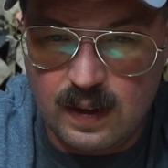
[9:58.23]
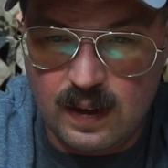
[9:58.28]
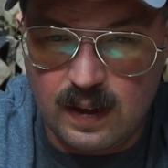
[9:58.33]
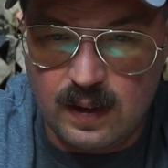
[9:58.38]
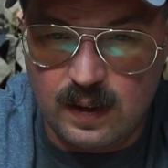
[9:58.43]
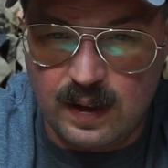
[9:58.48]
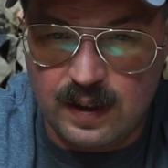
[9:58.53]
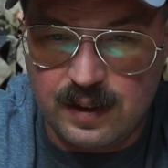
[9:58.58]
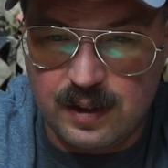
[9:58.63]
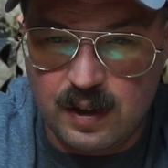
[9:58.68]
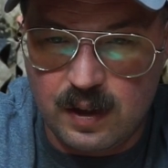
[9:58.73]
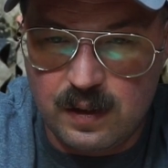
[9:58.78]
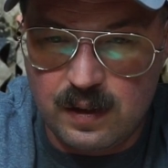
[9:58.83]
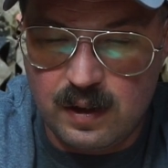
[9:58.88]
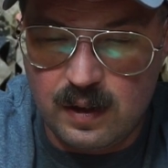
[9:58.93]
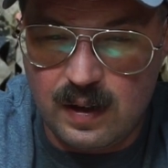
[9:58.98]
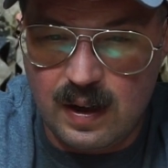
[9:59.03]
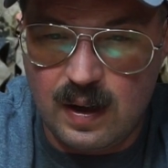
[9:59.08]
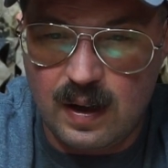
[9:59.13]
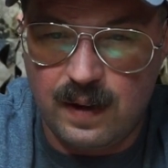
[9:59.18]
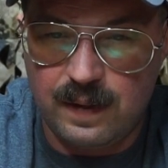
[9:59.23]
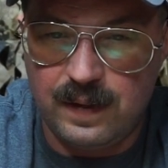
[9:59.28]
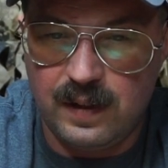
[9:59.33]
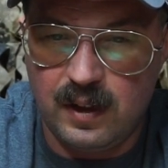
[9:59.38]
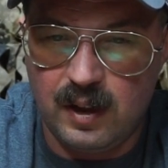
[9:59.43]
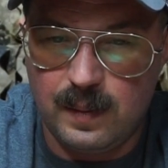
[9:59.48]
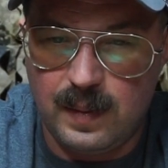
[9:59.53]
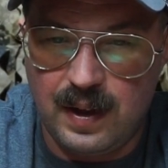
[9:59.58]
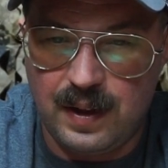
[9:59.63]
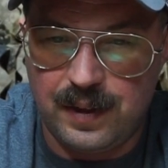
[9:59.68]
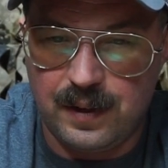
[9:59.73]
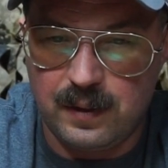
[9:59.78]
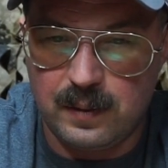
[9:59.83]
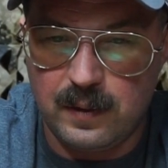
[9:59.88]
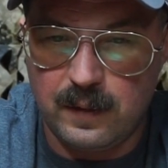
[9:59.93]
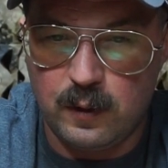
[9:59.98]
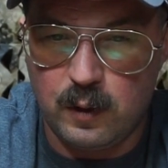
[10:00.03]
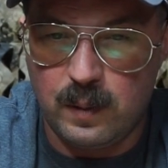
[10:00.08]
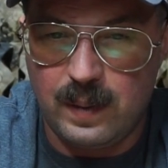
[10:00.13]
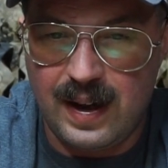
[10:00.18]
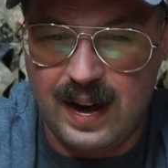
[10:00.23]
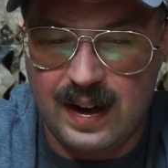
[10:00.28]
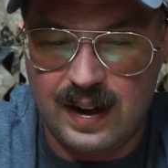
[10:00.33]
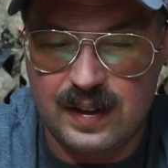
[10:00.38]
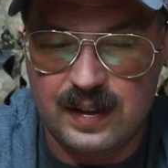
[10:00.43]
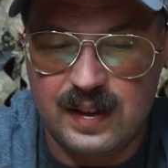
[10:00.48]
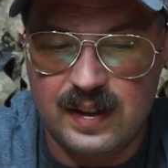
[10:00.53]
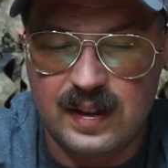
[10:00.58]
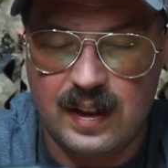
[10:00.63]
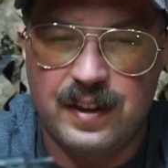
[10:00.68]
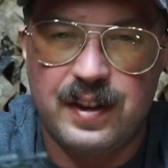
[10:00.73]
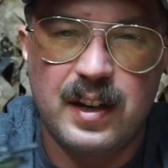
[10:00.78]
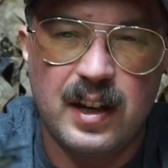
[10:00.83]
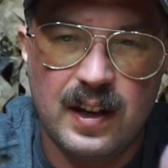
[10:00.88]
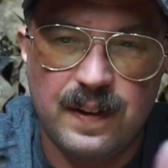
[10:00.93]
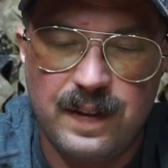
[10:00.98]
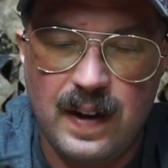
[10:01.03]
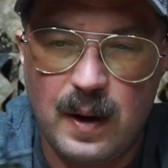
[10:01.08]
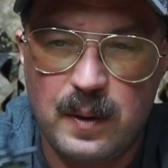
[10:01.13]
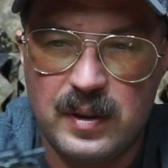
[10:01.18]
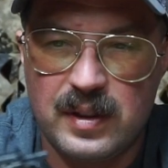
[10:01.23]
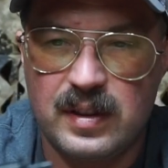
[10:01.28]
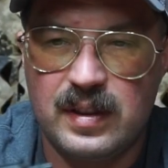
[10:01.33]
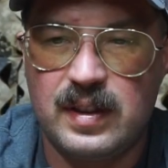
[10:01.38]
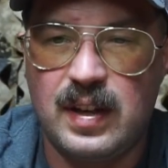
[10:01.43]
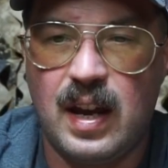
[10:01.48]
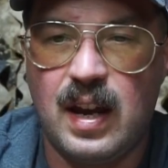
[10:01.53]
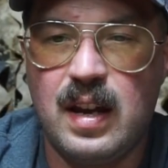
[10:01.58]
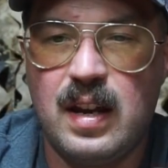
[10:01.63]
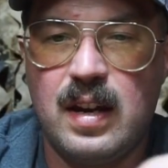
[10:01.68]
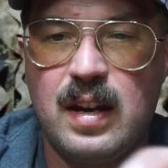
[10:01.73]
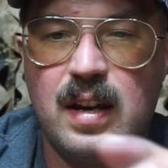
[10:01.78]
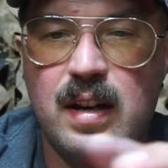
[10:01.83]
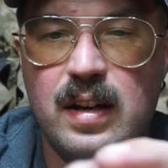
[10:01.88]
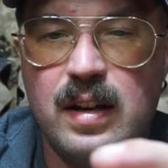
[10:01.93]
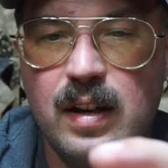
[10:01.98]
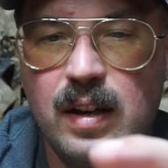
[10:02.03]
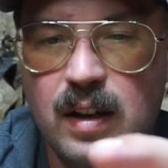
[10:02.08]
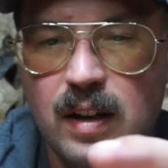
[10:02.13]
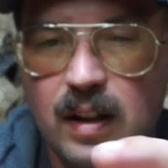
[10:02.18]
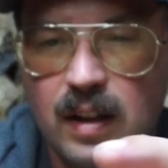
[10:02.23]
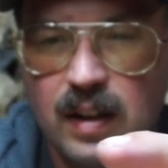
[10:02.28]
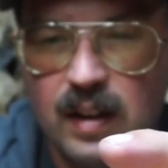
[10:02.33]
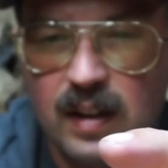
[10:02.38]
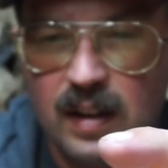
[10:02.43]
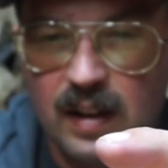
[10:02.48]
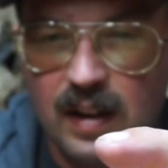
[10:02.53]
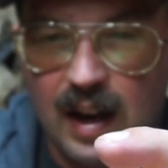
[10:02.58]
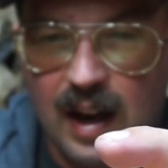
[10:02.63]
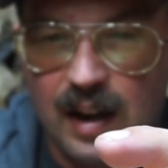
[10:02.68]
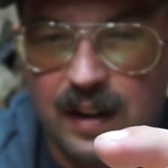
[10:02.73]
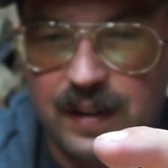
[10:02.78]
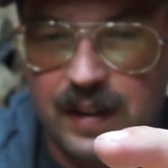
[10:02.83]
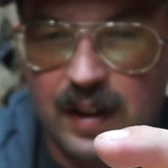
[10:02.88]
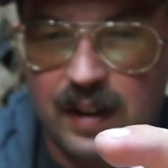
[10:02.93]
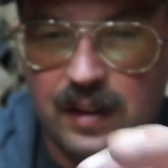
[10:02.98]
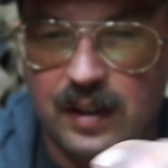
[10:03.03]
I don't know how I feel about the removable magazines. I think if I was 10, I think